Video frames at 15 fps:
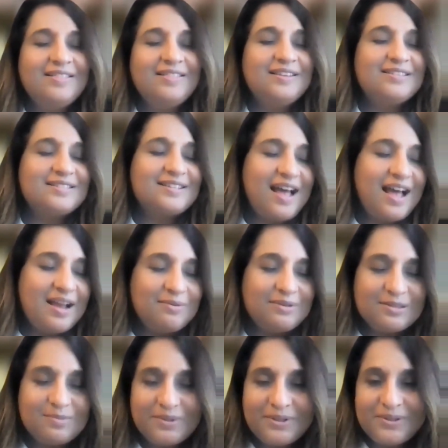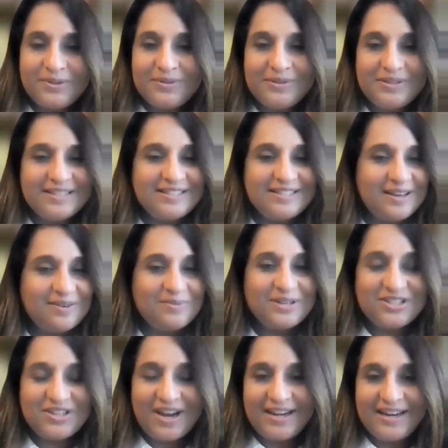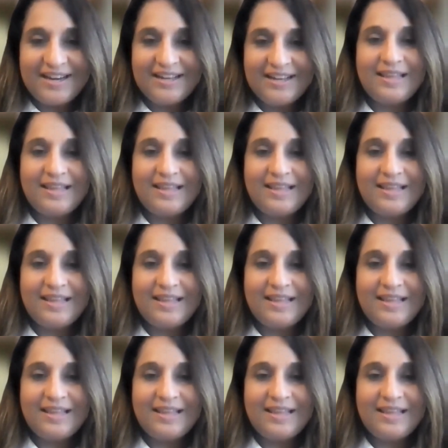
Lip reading: The sky was blue, the sun was shining.